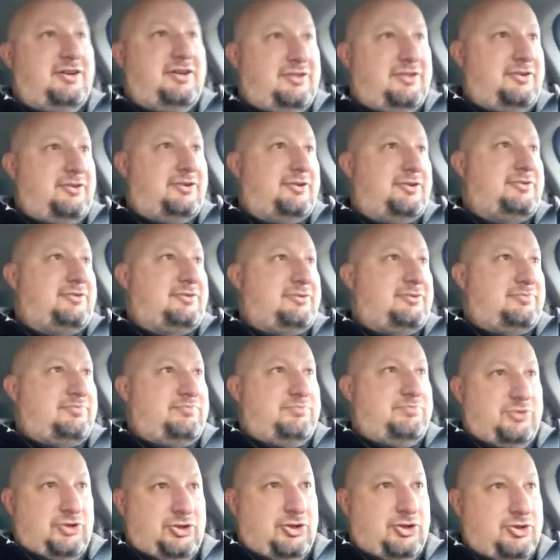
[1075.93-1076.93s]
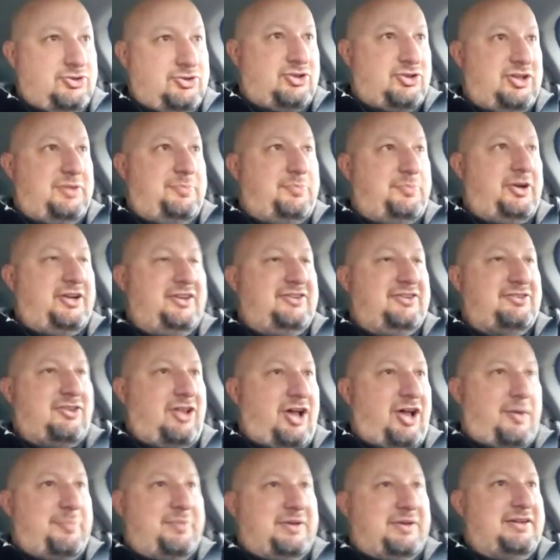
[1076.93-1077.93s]
They're usually pretty
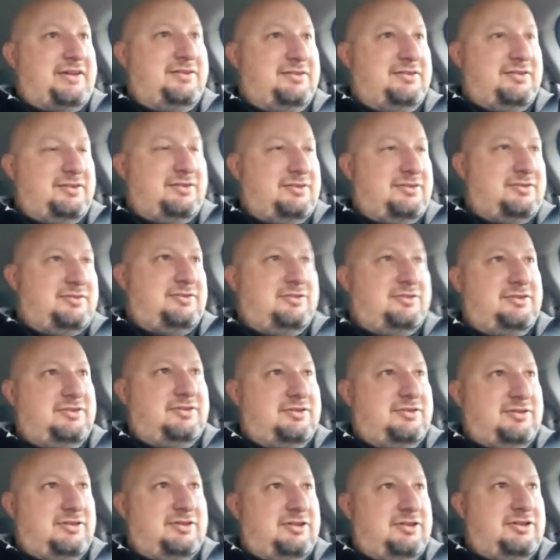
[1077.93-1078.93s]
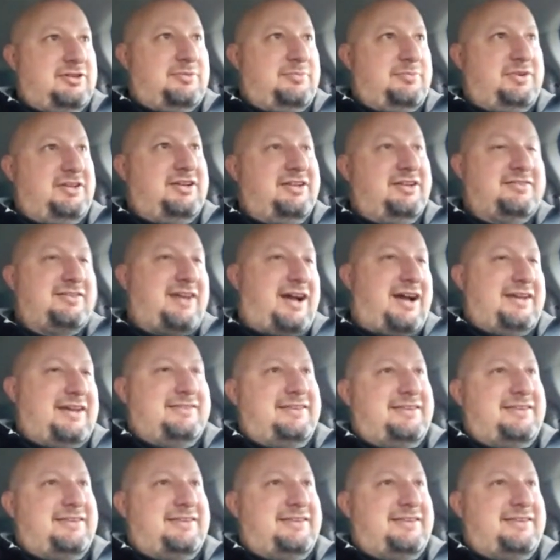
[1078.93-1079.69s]
sloppy because guys